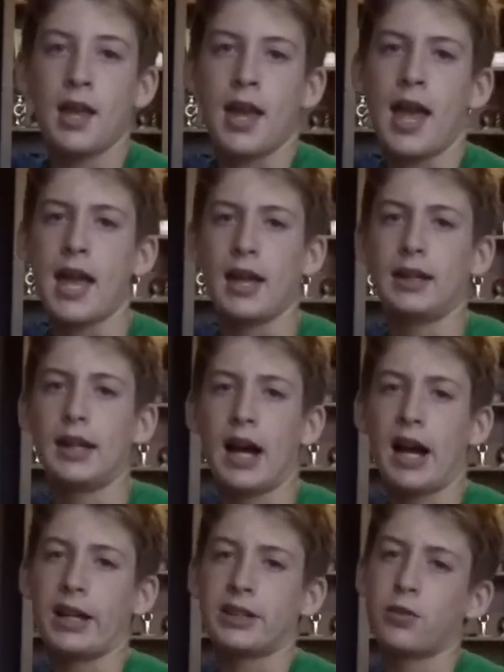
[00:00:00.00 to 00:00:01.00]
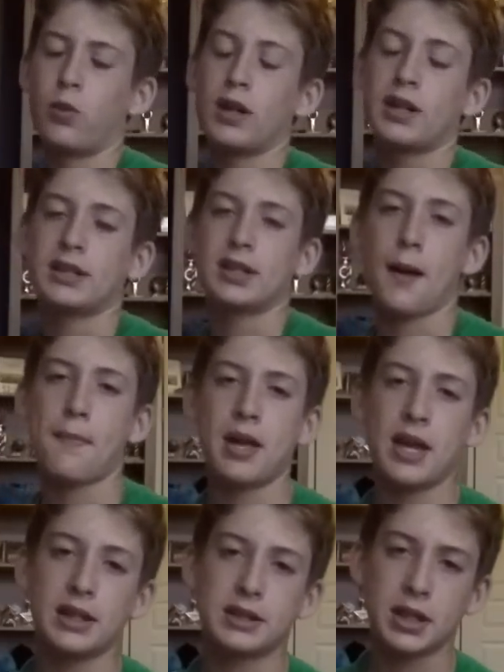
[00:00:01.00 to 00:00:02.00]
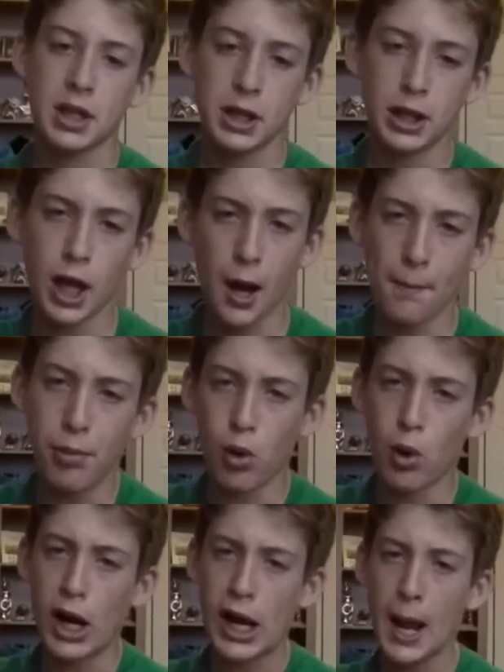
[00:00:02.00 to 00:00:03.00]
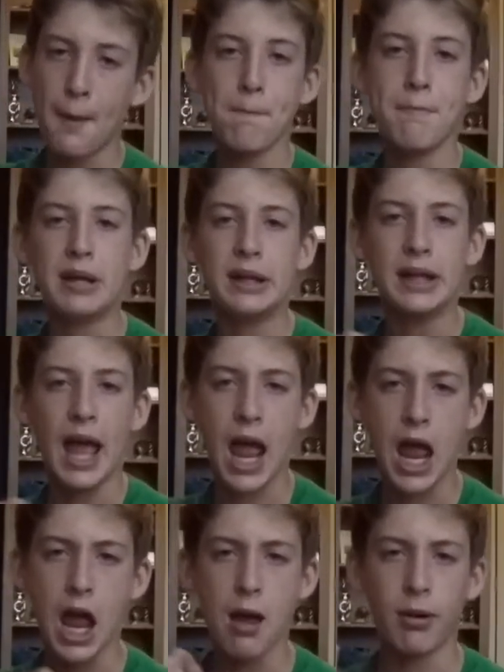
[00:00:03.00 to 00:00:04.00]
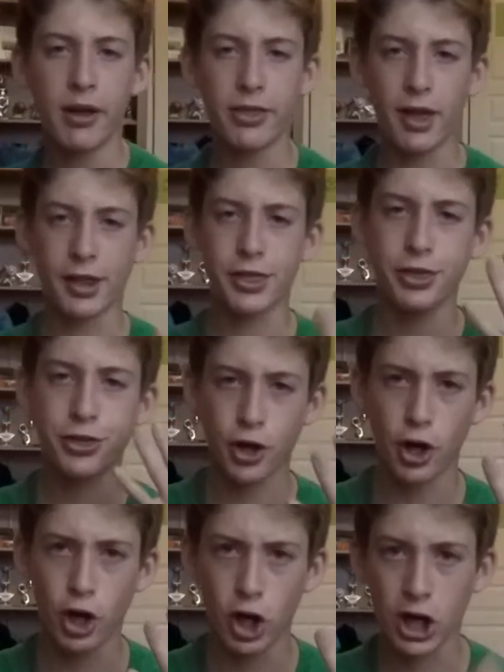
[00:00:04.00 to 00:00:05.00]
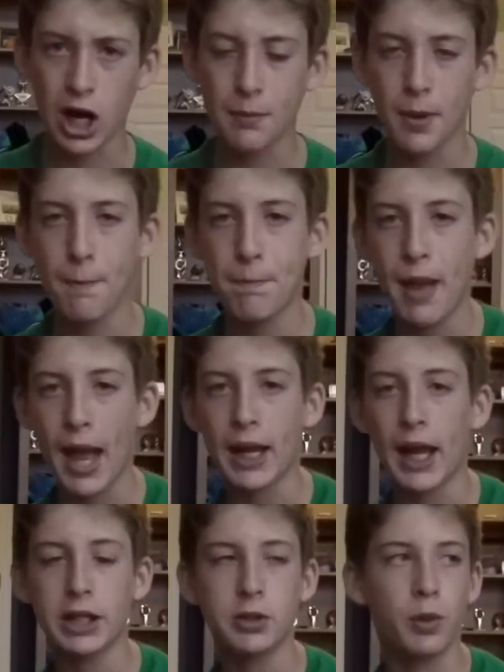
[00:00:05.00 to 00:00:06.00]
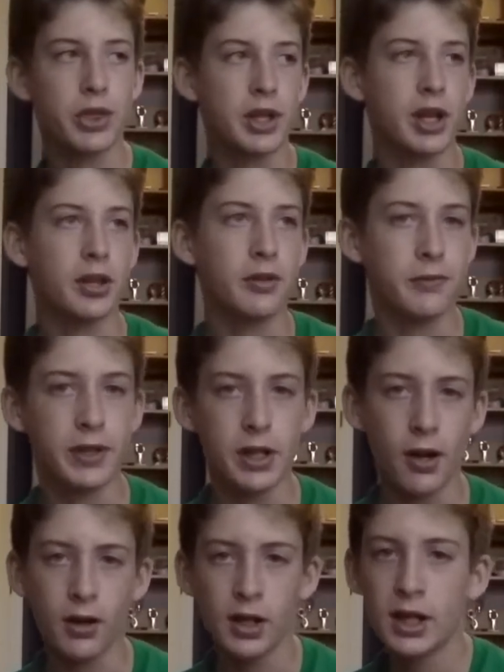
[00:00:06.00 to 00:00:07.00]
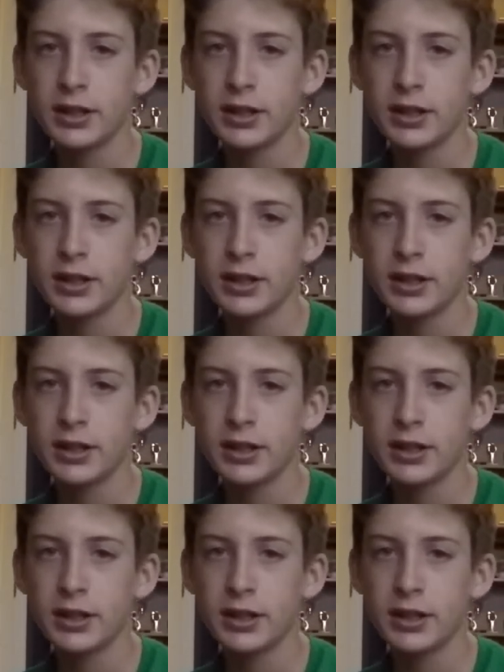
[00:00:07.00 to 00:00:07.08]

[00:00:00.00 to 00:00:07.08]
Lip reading: Hey guys, what is up? It's your boy, Big Abe the Third, coming back at you with another video.